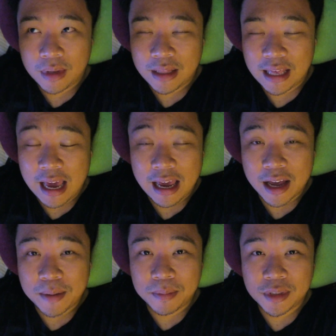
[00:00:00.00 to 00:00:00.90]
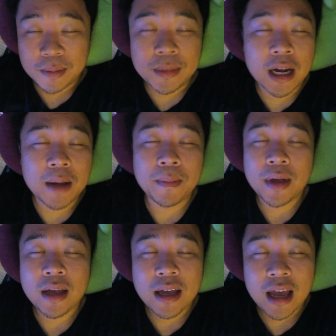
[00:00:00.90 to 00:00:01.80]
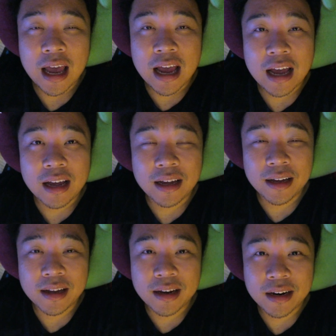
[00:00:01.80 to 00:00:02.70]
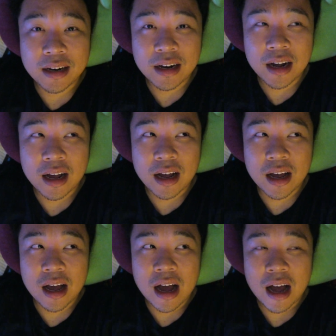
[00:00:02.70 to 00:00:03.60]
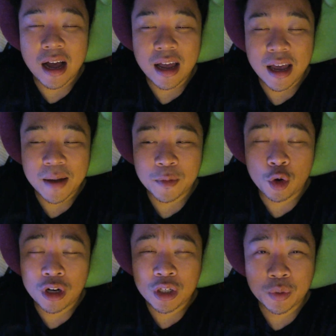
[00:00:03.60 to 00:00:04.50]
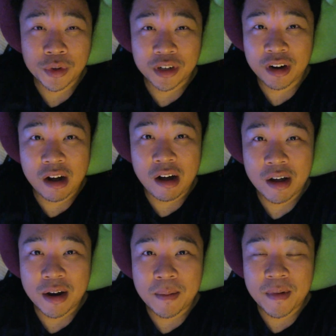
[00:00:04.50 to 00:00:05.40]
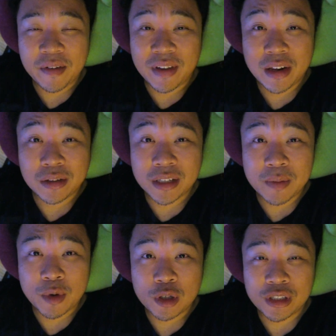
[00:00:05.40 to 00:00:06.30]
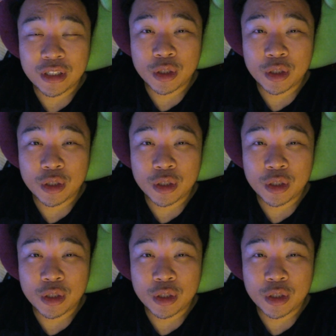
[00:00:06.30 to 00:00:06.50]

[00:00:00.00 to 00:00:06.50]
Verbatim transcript: in the A M sometime. And I am going to work on my videos that I'm posting